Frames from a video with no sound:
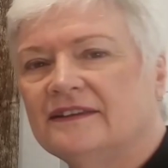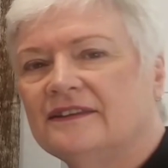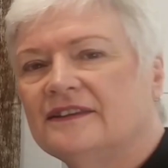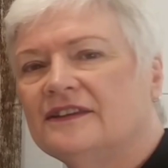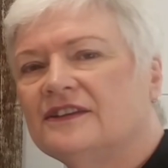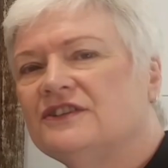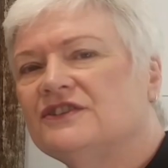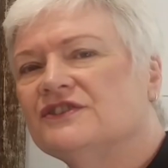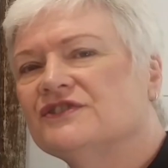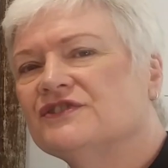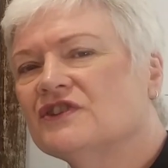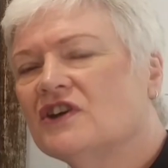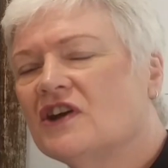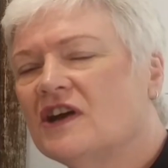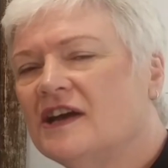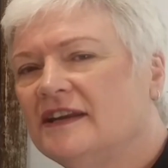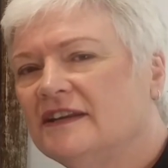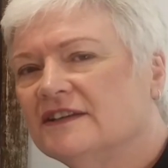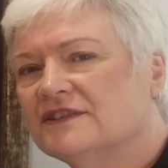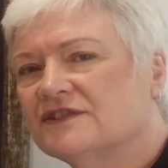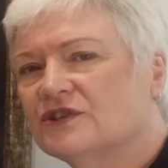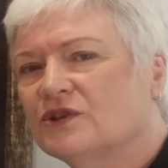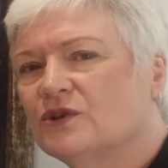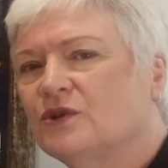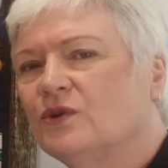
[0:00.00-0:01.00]
The design
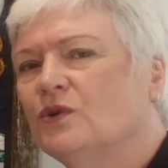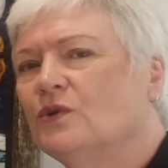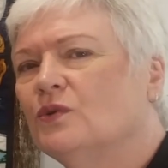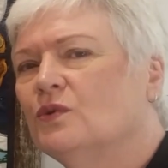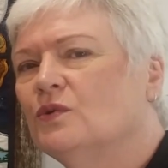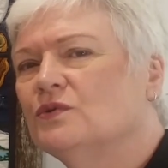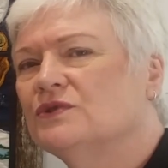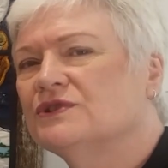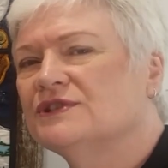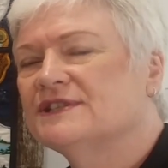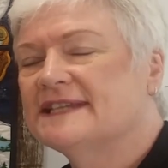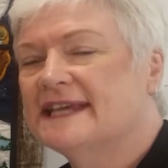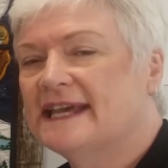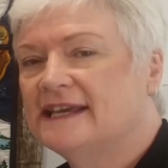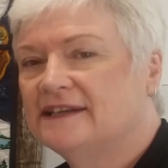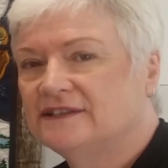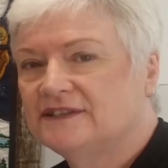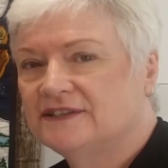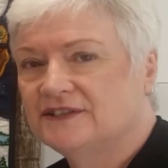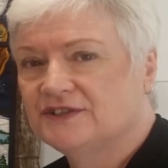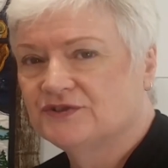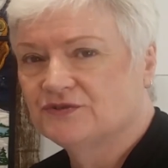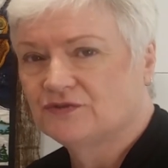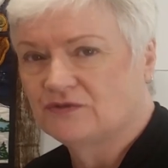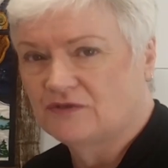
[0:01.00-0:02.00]
is called
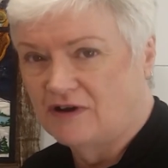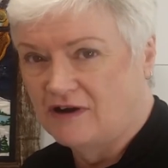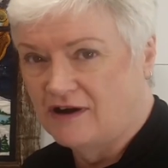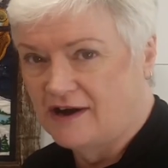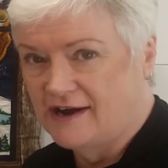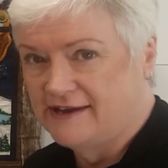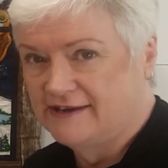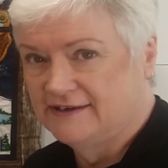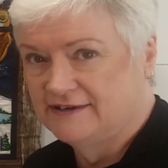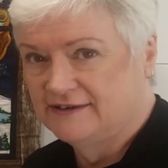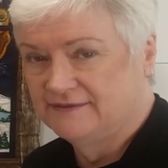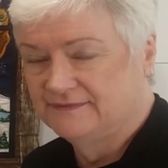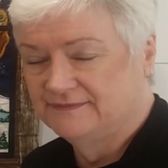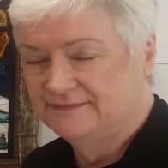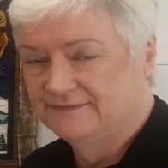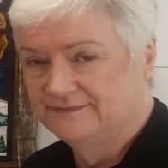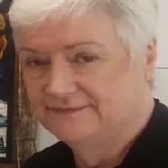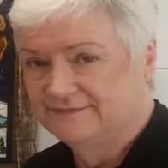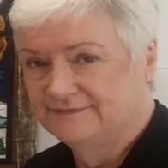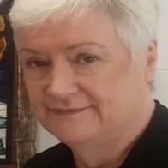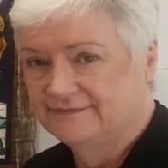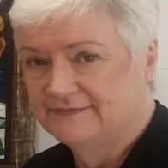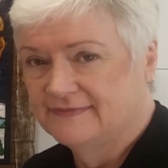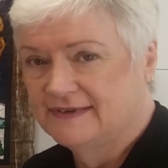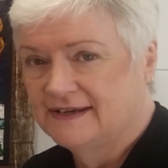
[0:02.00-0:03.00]
Santa's Ride
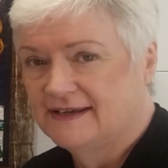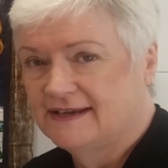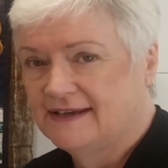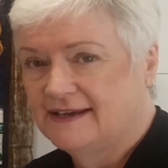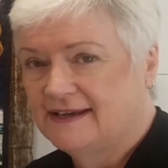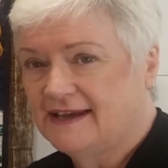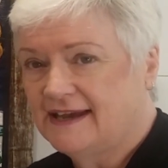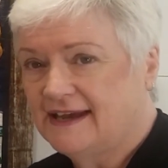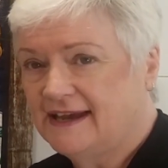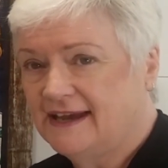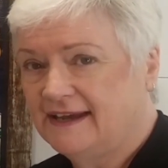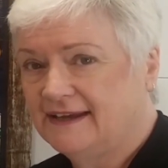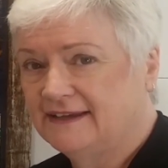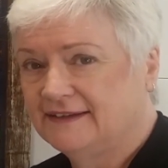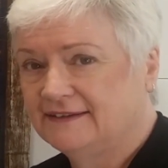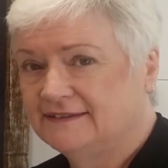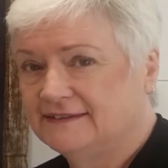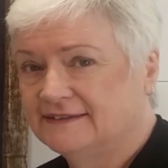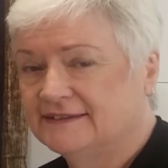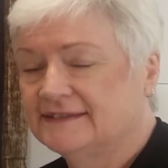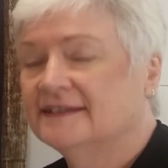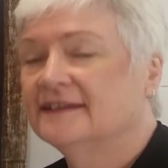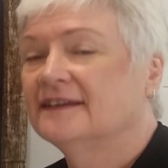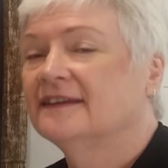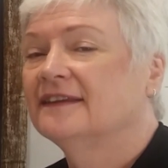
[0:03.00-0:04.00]

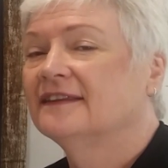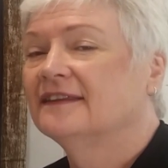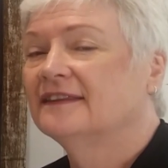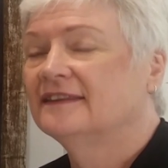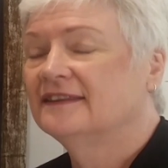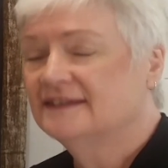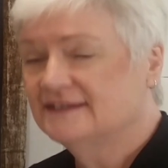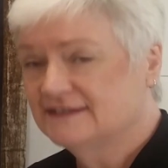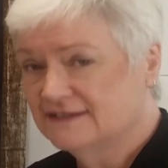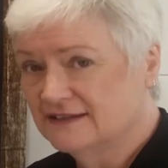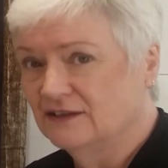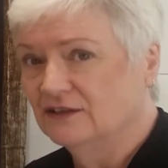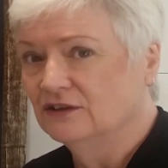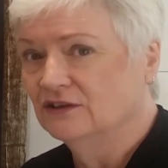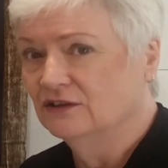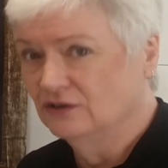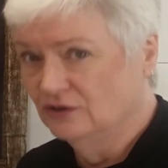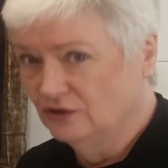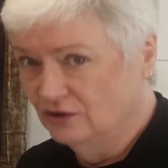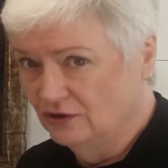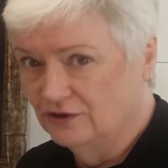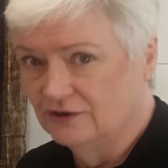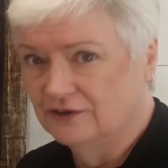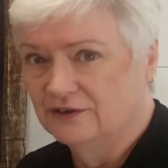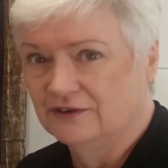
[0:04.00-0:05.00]
and there's a
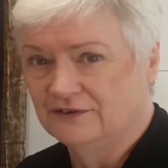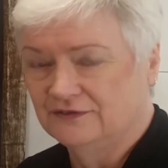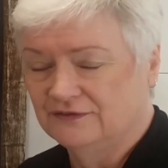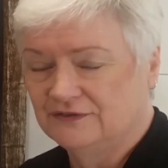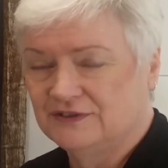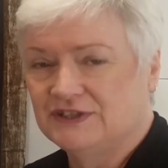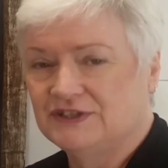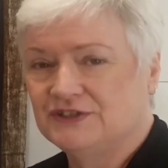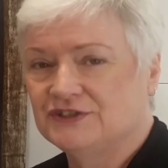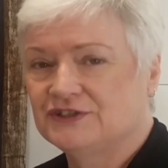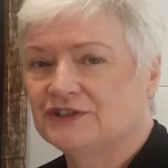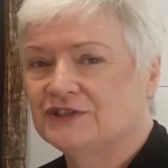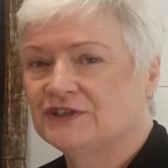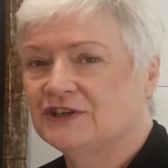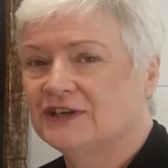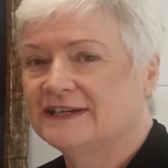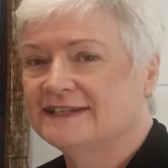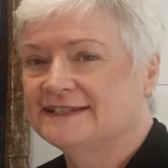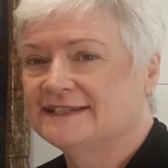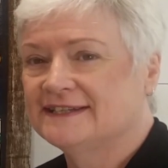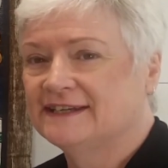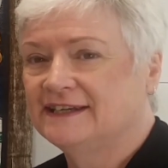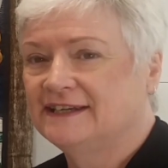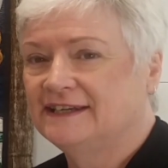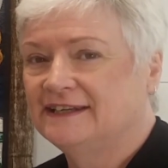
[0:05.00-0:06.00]
lot of
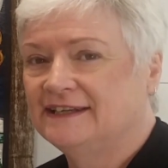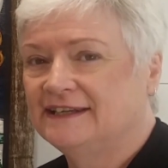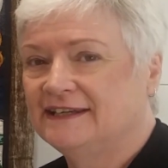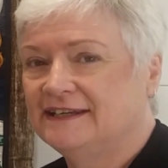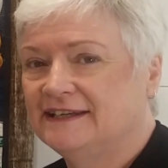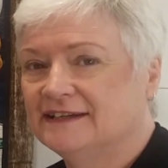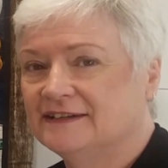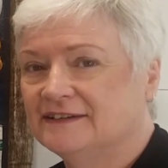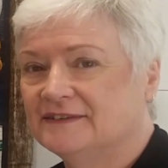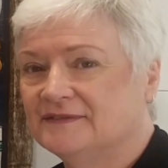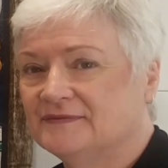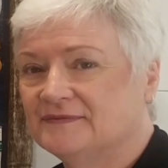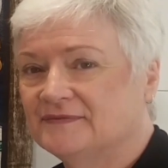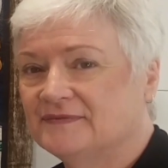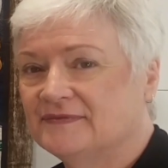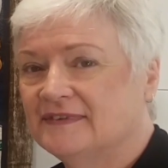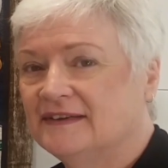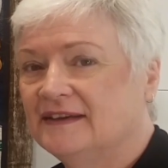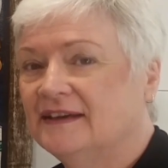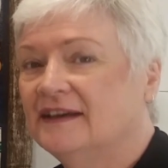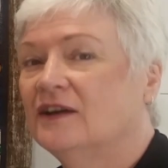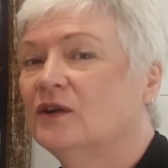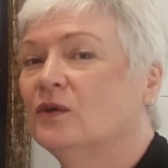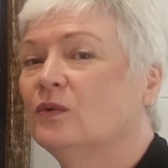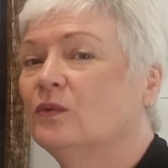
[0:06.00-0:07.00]
digitizing in here.
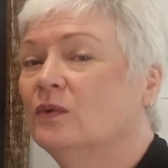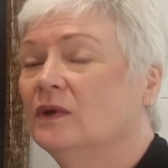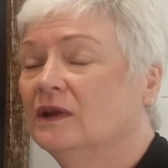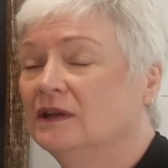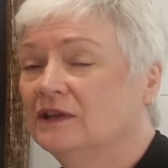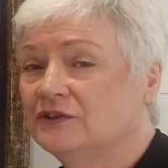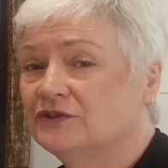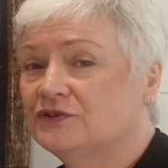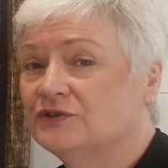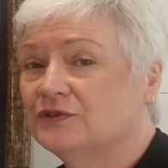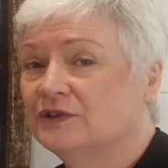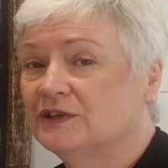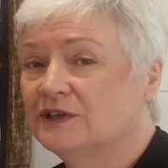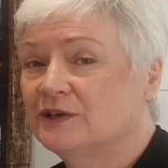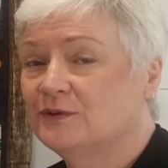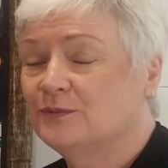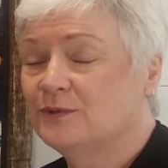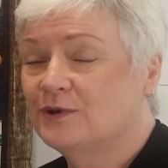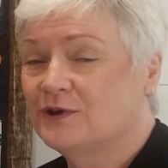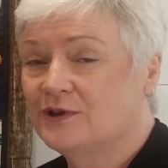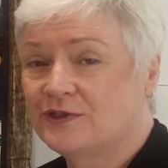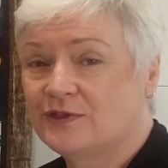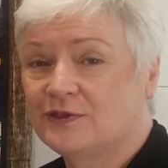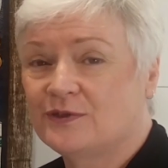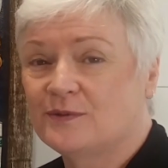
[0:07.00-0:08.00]
Well and truly
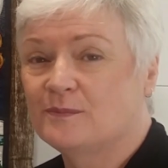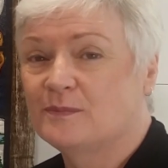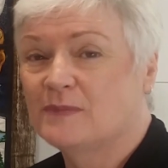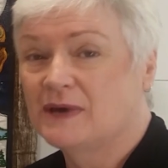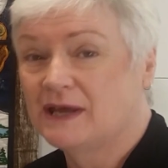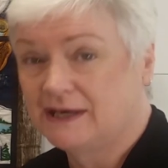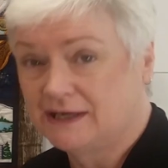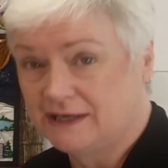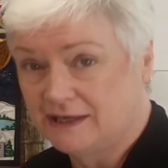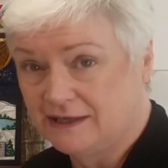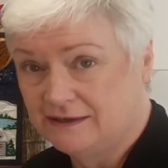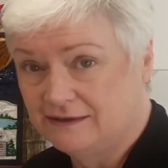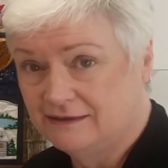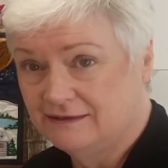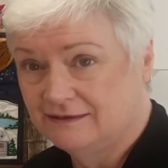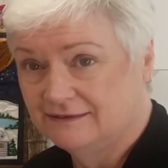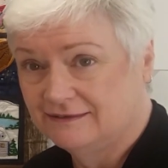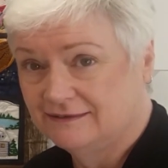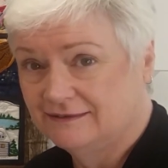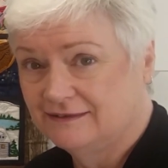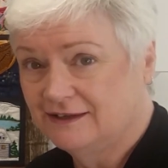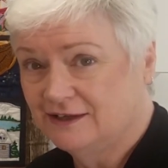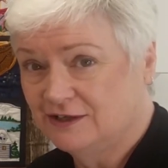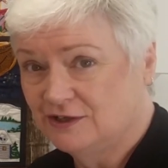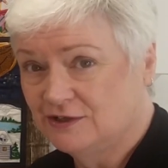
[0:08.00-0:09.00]
worth the money
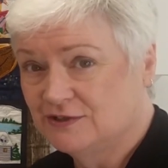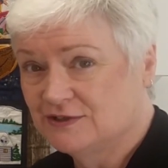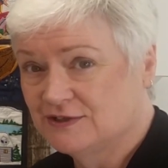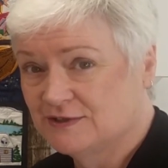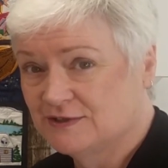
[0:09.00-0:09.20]
that you